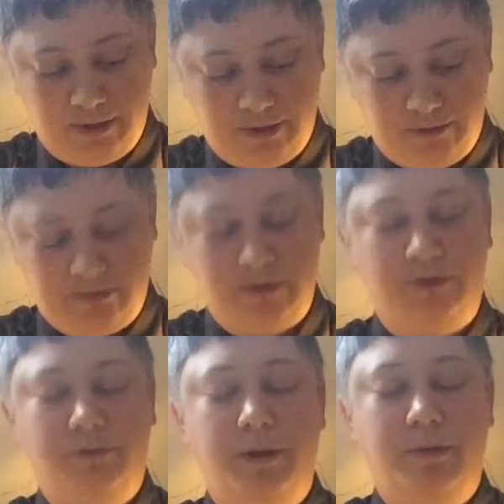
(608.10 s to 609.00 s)
that for
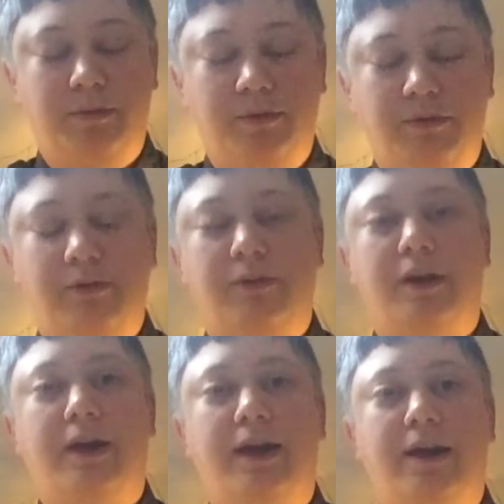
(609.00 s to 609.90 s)
those people who do
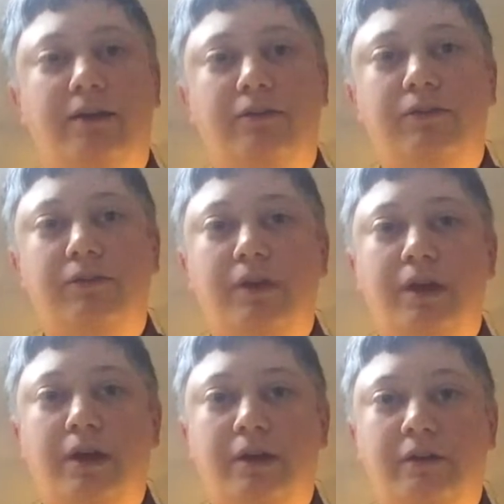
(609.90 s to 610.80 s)
not have
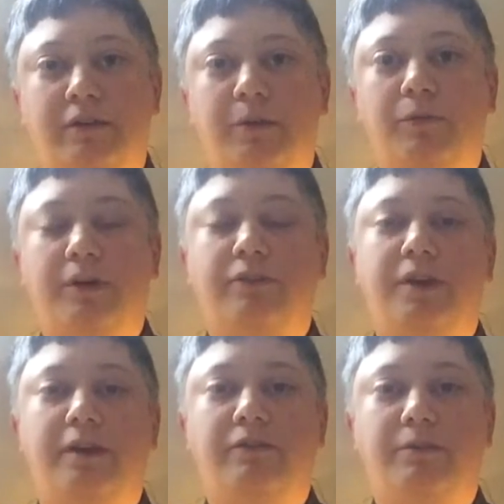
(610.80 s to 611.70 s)
somewhere
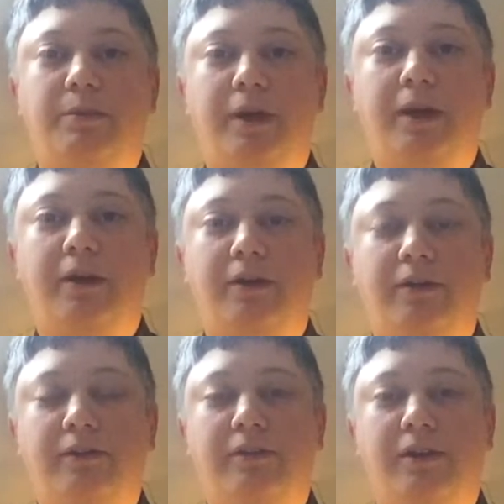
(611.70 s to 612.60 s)
safe to be
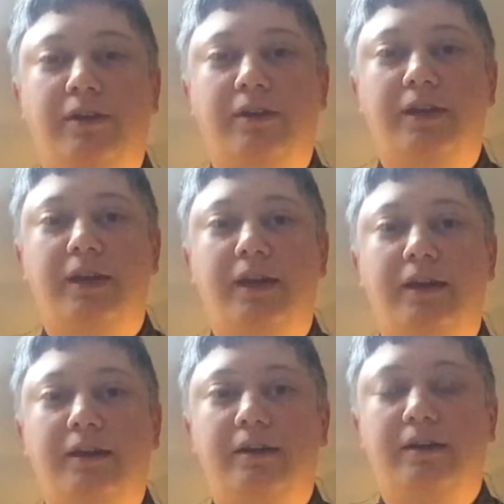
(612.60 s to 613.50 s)
on this holiday,
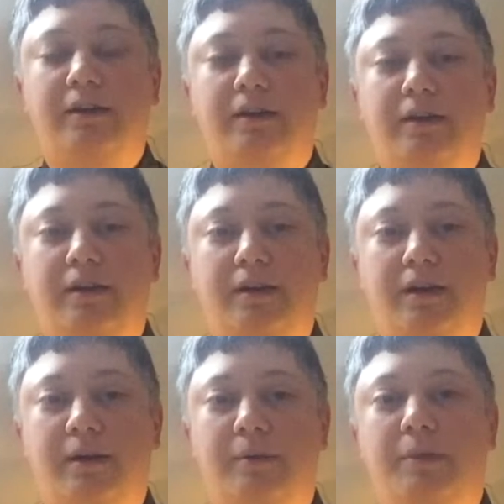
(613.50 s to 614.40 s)

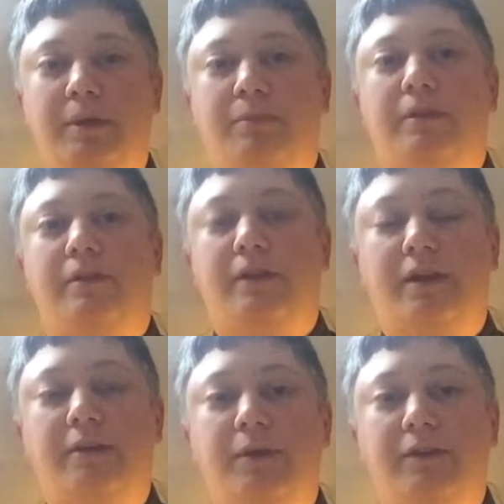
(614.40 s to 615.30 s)
people that they
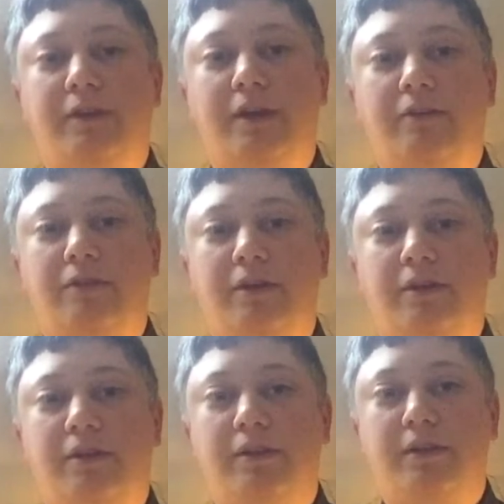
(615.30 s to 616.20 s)
can be safe with,
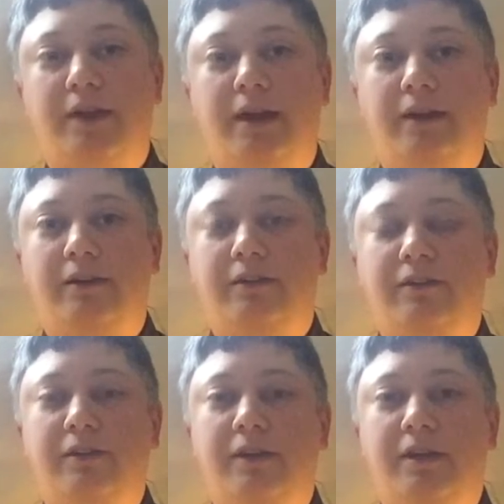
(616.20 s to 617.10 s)
that
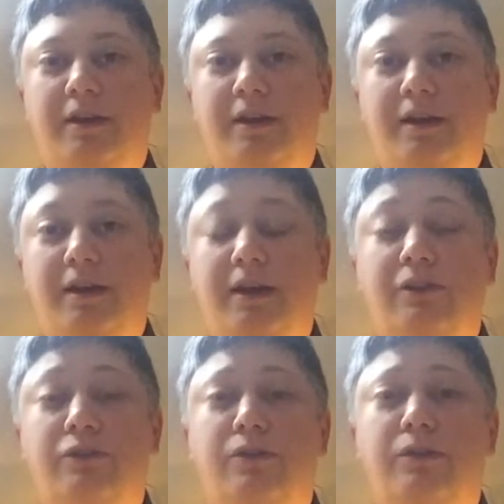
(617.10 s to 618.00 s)
is
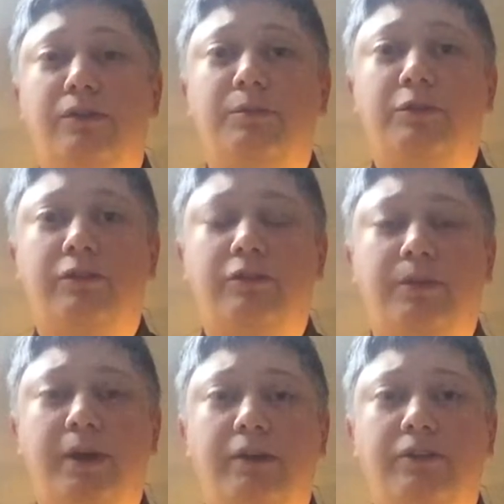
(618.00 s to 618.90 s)
a short-term
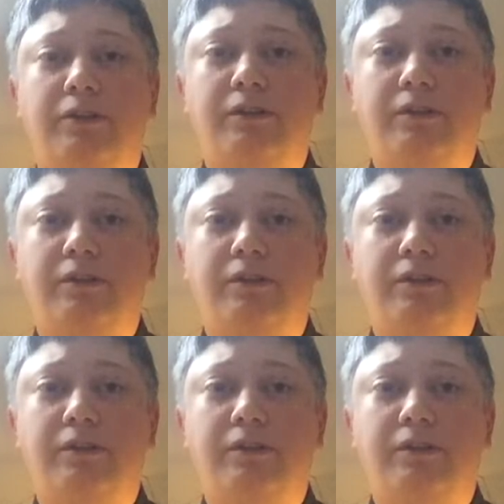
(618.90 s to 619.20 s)
situation.